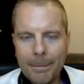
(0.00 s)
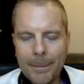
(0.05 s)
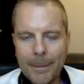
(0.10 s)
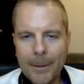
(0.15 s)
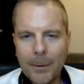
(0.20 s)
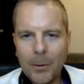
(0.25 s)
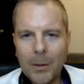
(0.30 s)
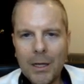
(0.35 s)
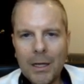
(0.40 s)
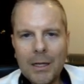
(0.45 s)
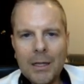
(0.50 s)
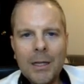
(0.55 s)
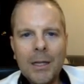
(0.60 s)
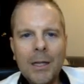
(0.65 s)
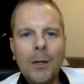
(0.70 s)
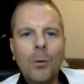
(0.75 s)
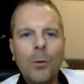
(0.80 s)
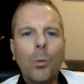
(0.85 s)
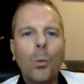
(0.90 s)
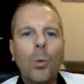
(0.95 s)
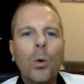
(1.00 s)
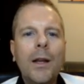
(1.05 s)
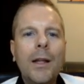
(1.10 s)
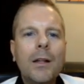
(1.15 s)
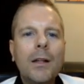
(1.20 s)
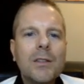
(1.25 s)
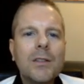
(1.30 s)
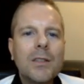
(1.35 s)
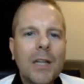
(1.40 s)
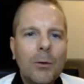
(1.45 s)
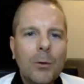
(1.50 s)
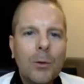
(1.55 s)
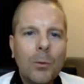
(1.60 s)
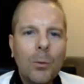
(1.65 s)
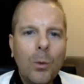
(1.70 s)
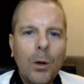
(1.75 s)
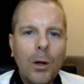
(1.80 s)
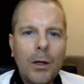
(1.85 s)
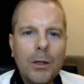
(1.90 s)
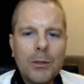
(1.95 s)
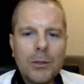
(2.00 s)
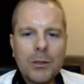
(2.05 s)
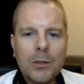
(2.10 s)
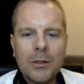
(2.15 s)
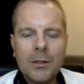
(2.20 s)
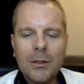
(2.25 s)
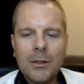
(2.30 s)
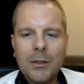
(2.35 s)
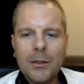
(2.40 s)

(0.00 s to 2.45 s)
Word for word: Okay? What else I would watch